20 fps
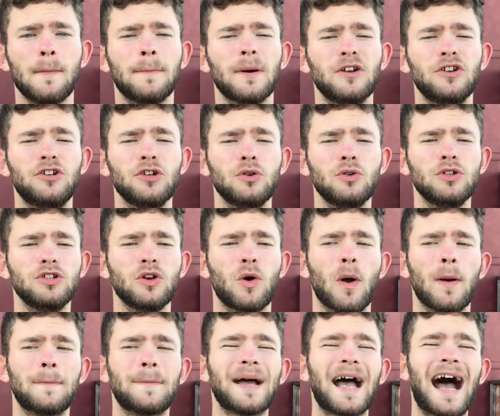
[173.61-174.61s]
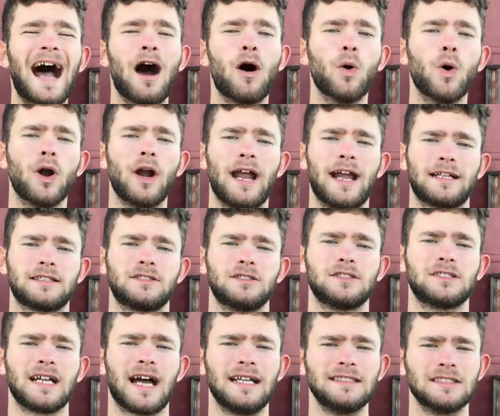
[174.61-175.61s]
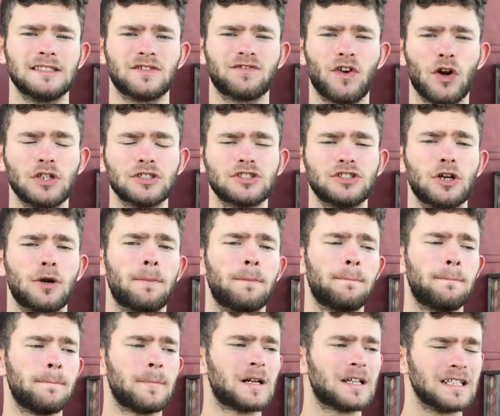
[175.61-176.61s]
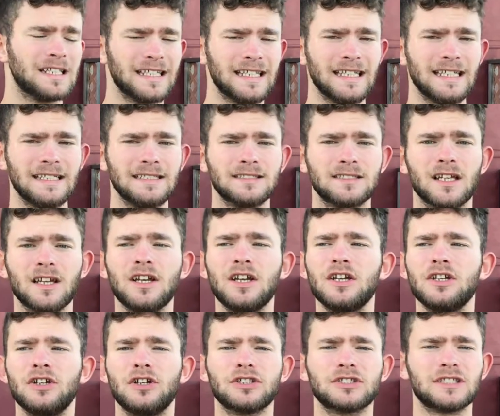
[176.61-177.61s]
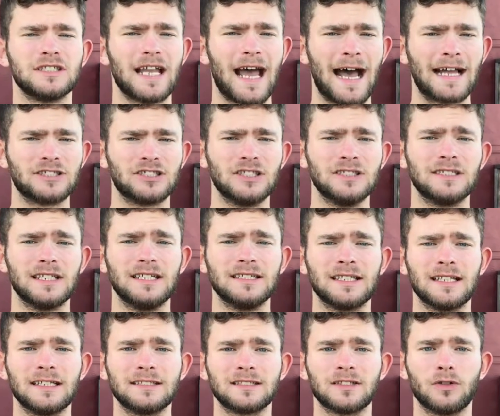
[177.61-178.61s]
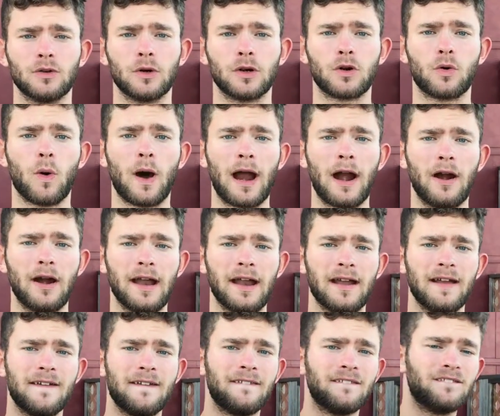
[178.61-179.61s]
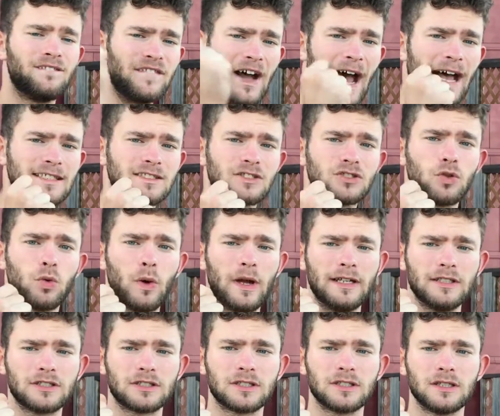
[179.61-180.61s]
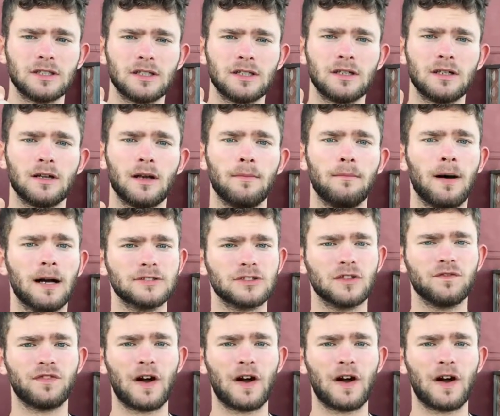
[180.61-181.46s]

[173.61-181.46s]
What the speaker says: but do your power exercises first. Your cleans, your snatches, anything that's going to require a fast twitch, muscle